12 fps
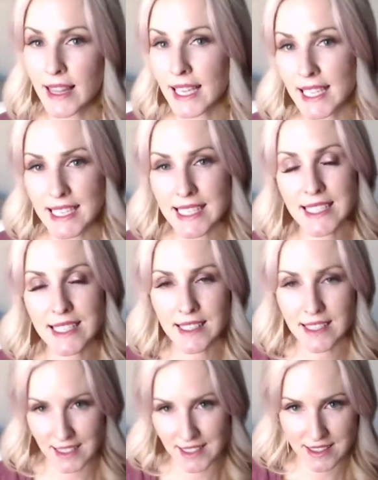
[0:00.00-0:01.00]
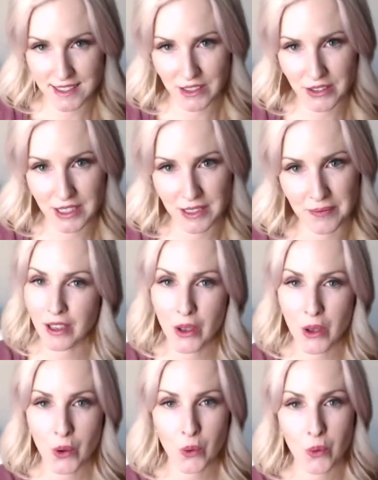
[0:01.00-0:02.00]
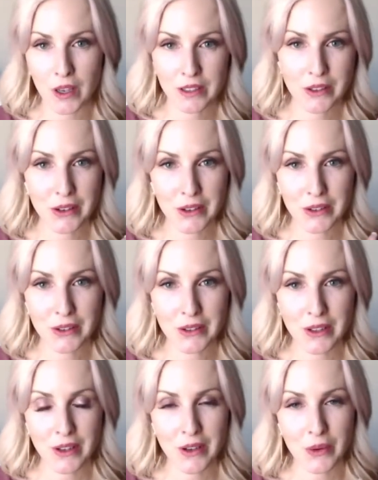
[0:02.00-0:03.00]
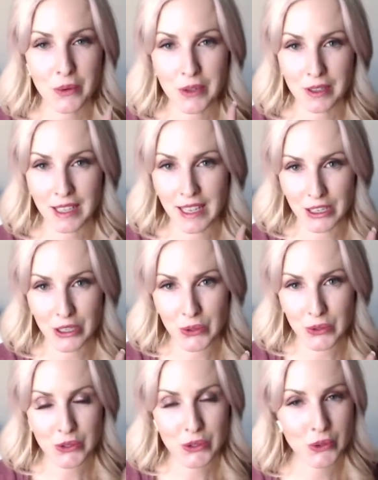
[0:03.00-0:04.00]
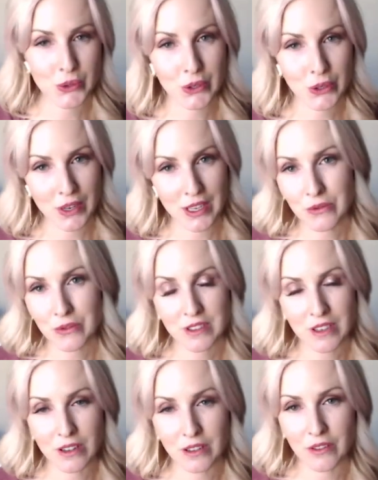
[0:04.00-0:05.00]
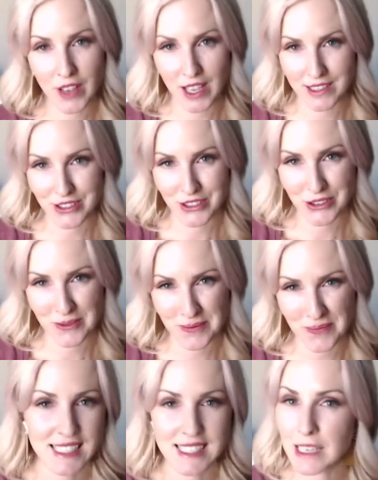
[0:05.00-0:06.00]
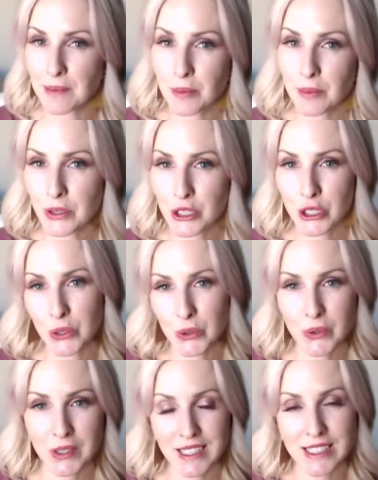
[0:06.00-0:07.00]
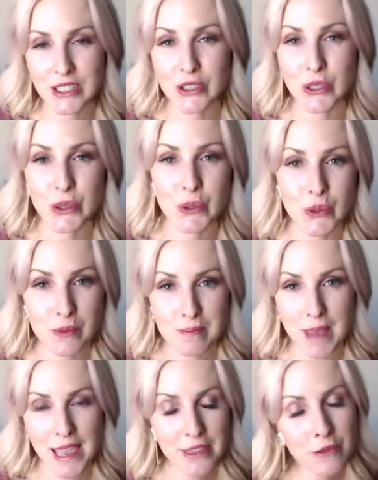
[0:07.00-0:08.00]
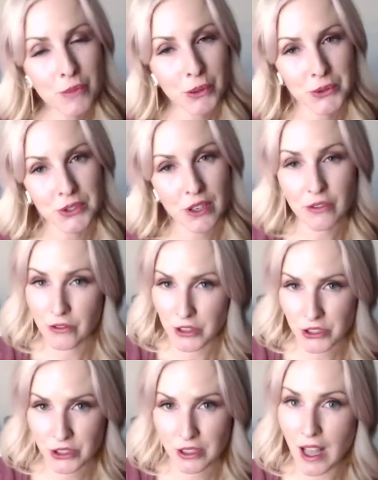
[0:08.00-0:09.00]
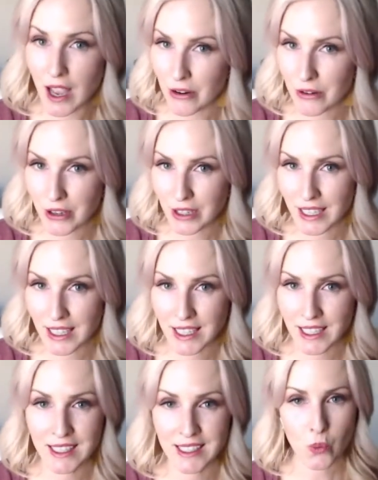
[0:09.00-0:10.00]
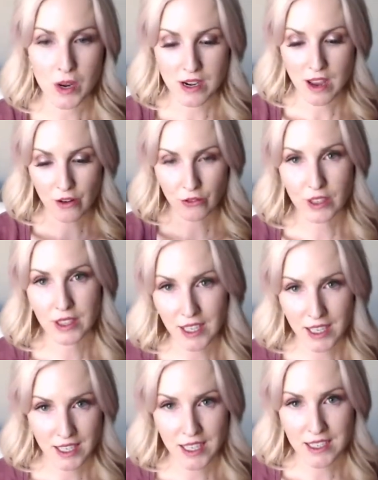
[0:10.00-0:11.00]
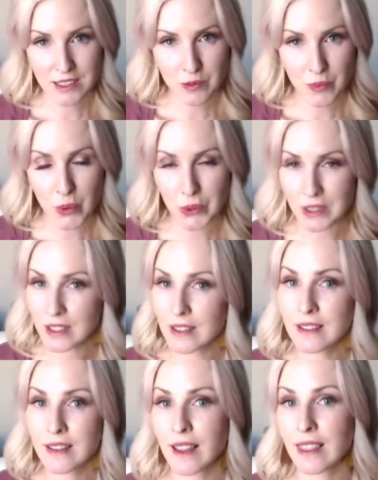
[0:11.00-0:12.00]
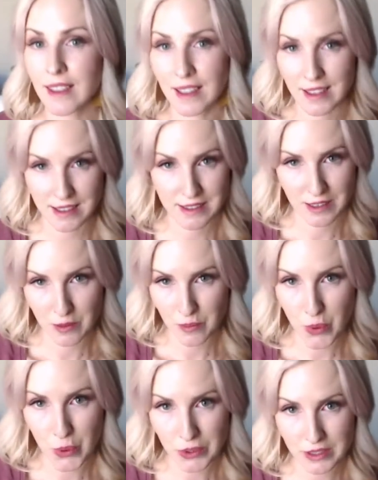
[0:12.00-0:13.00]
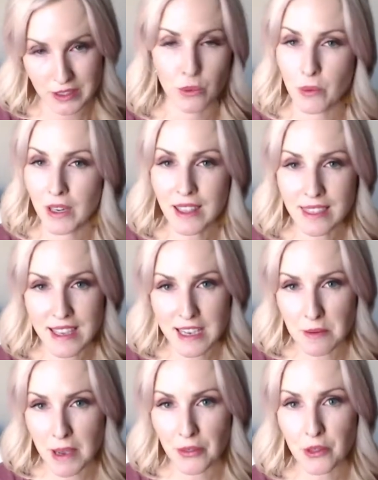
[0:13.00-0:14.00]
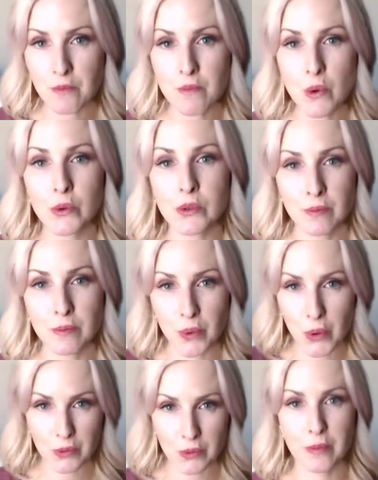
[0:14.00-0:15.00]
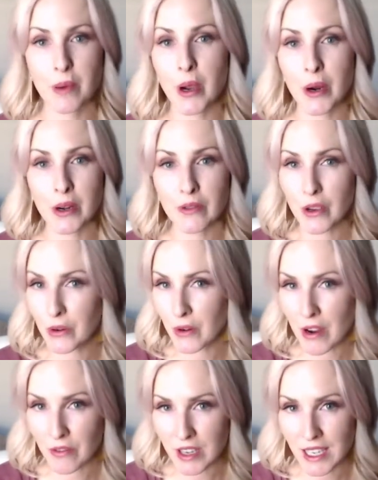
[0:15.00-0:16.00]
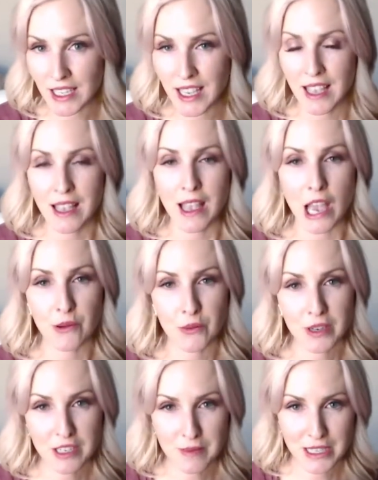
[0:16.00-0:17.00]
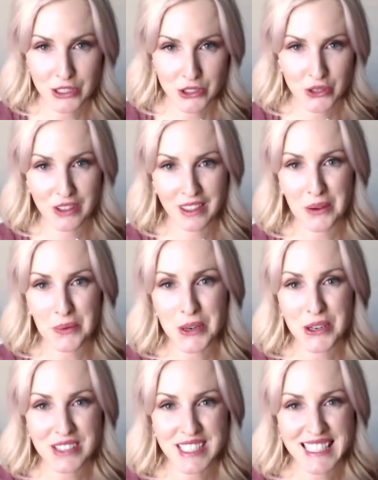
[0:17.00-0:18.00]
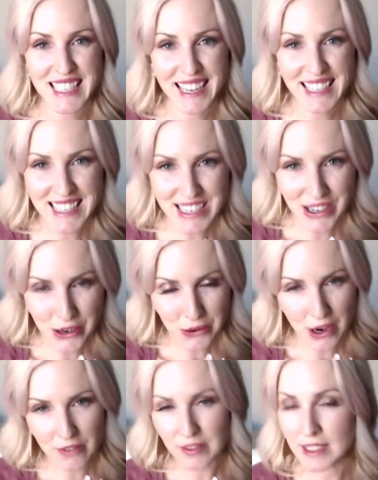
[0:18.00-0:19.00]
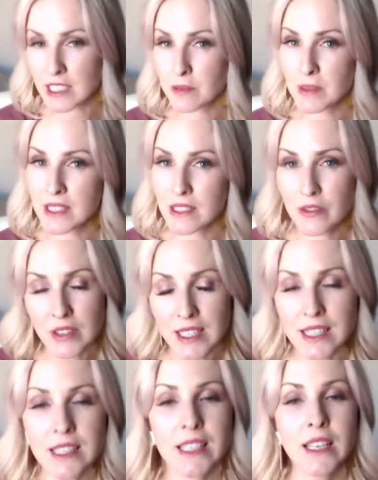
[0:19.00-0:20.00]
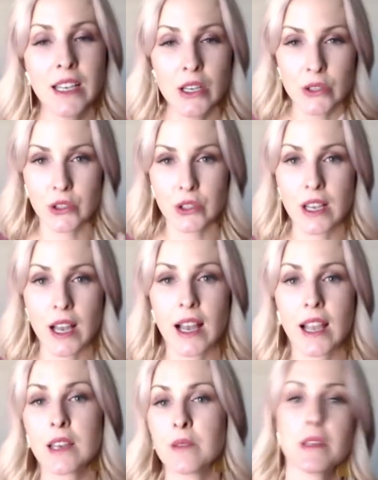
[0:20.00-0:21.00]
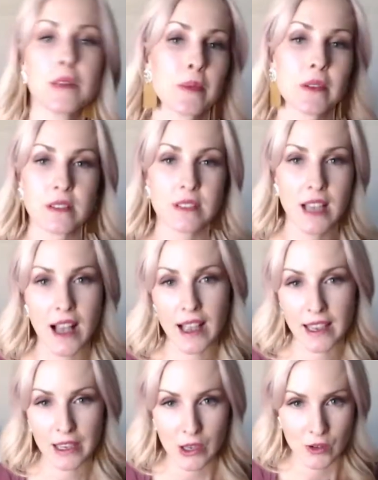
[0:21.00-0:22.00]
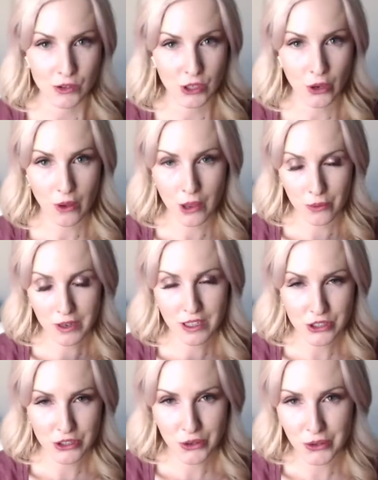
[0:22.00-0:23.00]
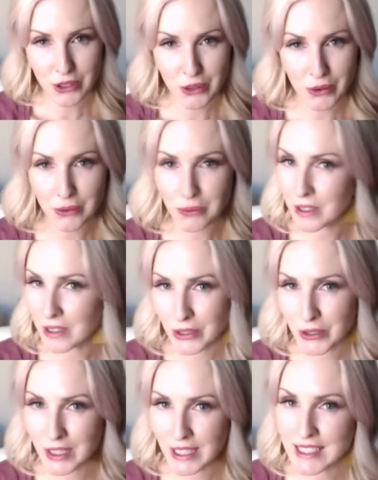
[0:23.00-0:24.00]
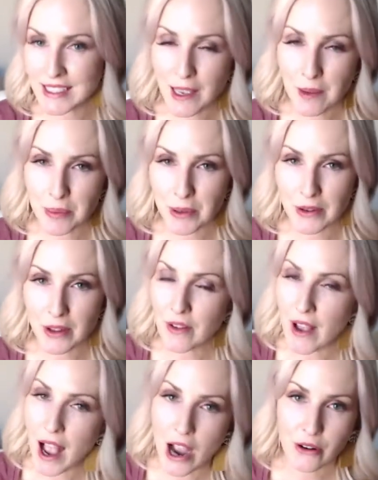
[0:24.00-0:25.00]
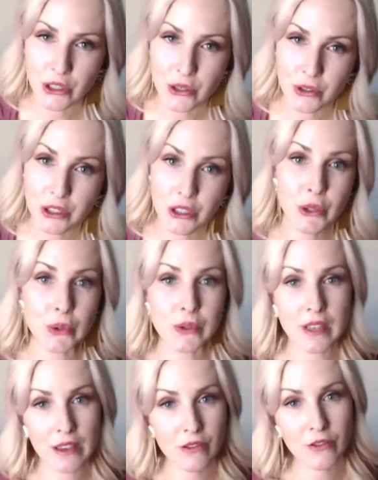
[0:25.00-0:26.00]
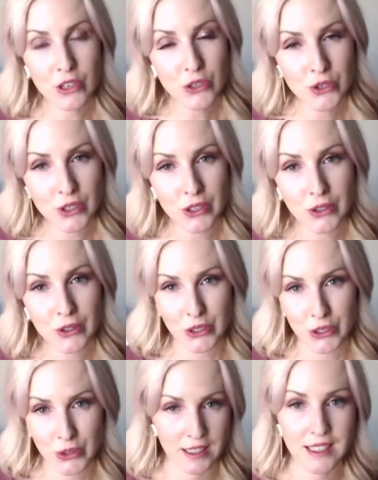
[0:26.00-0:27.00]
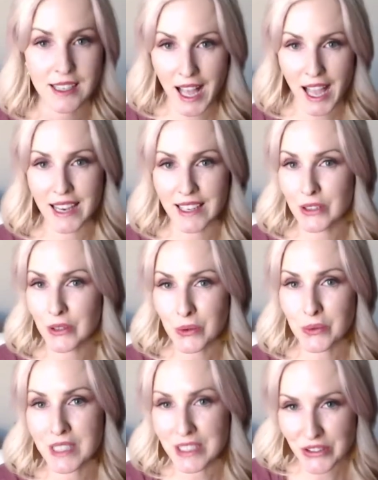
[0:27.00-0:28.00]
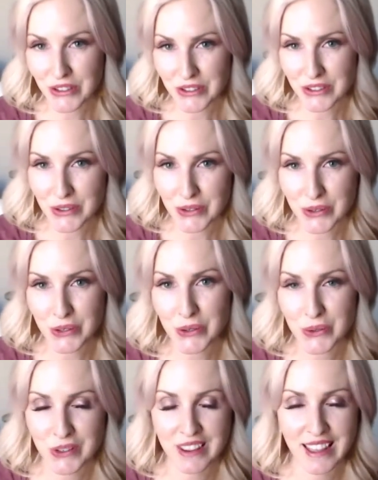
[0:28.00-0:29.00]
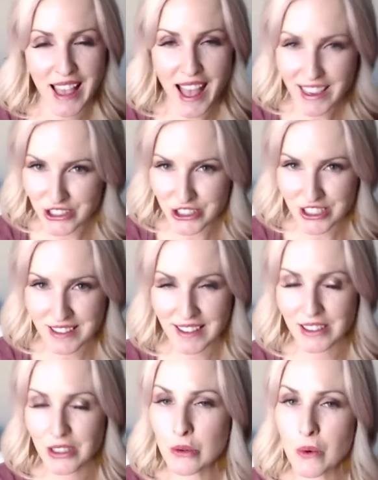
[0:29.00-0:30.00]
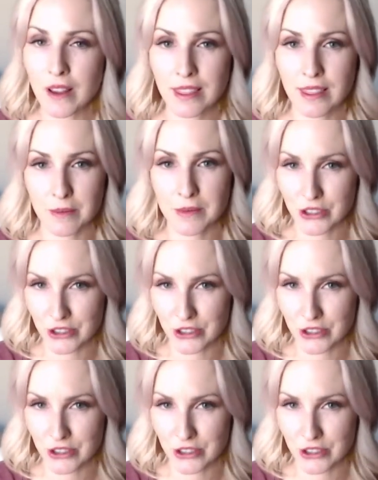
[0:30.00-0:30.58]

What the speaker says: that isn't necessary. One goal will get you to your end result faster. Step number 2 is to make the most of visual hierarchy. When everything is important, nothing is important. We want to think about the most important part of our graphic, and we want to make sure that we're designing our graphics specifically to guide people's eye. So I want to show you a really good example of how you could use a visual to guide your readers to the action that you want them to